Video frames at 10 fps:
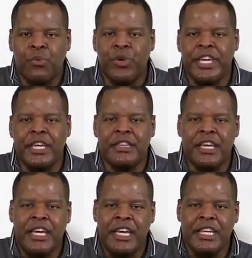We get
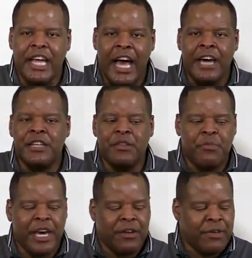the heat out of the
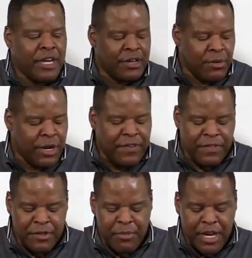battery and away
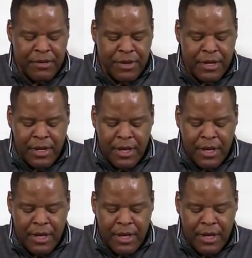from the battery.